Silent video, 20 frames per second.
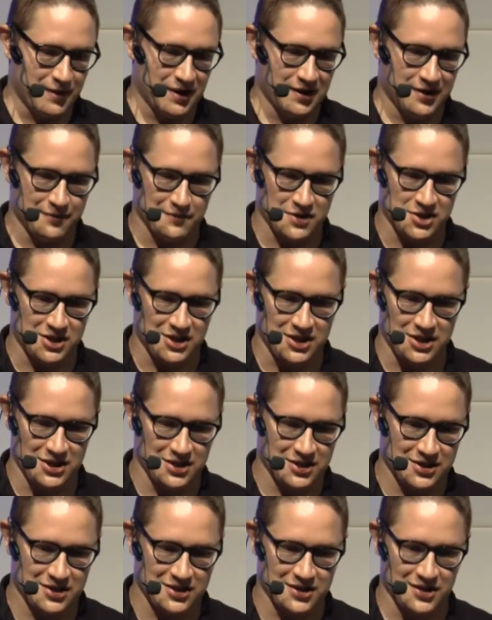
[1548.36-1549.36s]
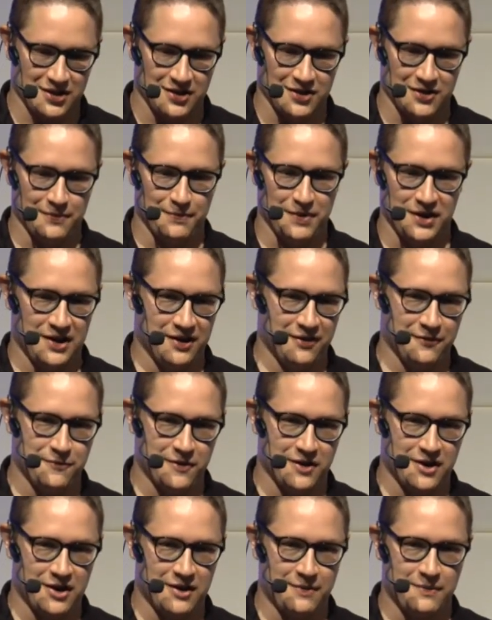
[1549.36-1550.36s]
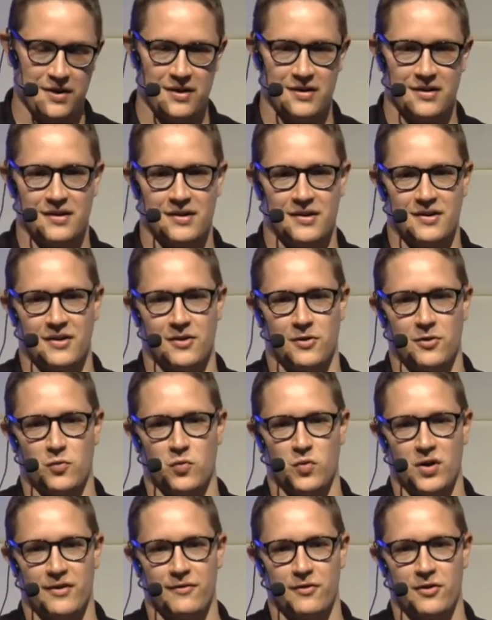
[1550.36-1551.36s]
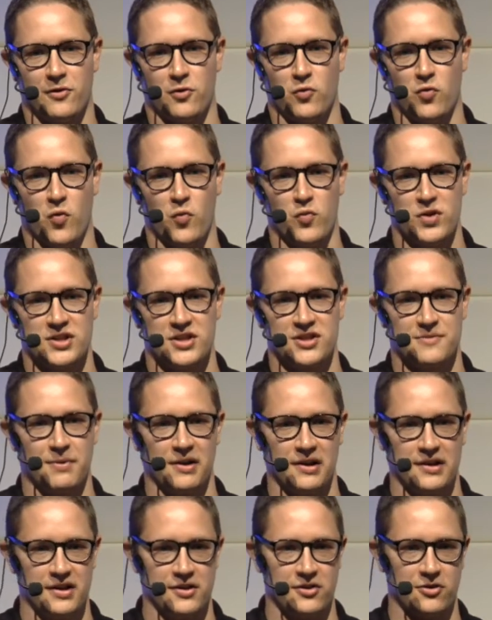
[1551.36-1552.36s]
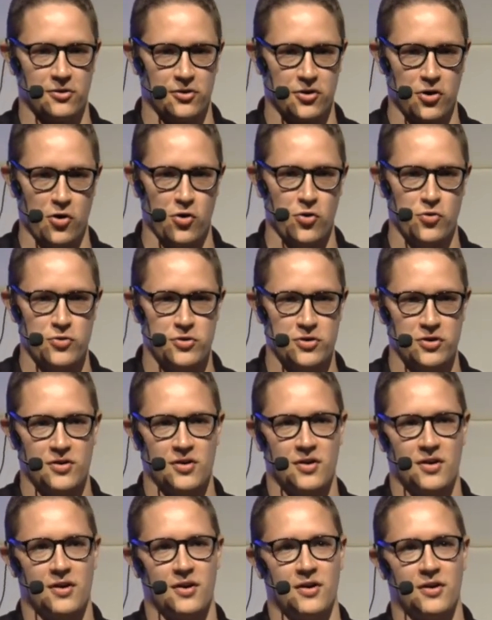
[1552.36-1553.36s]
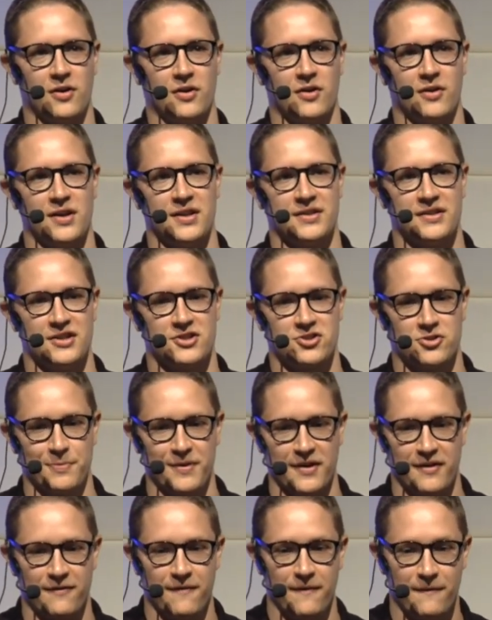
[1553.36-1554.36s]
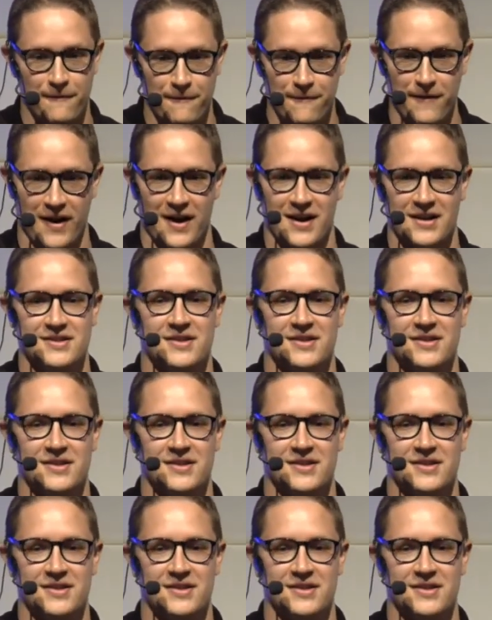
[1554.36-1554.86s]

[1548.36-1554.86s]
machines, building farm, whatever, which is building your code, it needs to be fast.